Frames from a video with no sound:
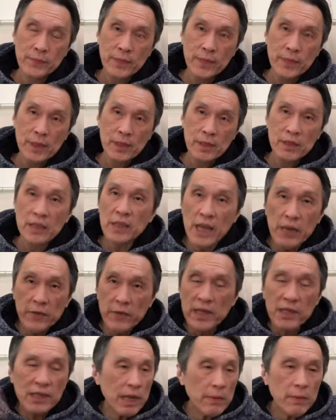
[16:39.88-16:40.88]
See,
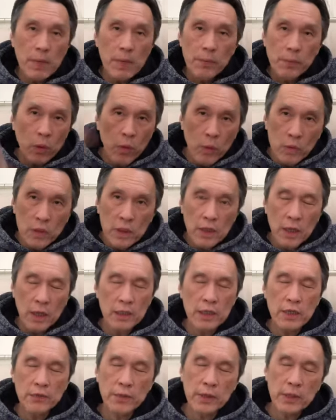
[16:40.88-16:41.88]
every time I pull
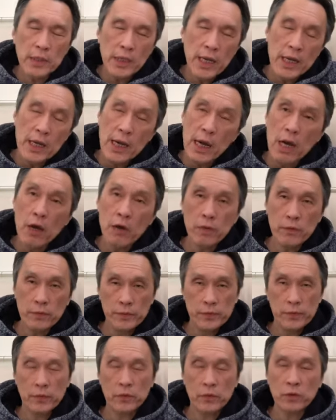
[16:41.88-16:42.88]
different data out
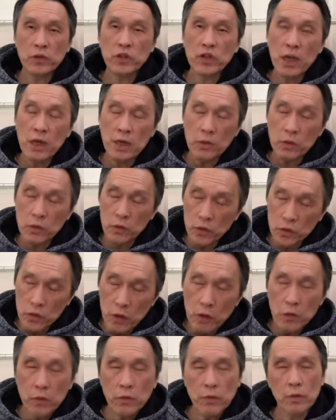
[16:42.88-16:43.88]
to
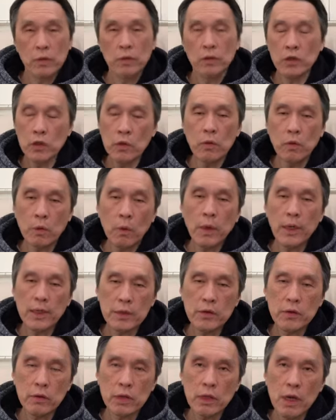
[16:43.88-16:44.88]
show you what
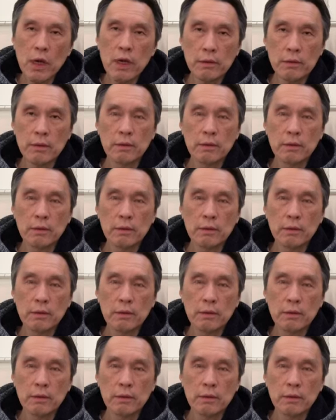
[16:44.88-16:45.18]
is going on.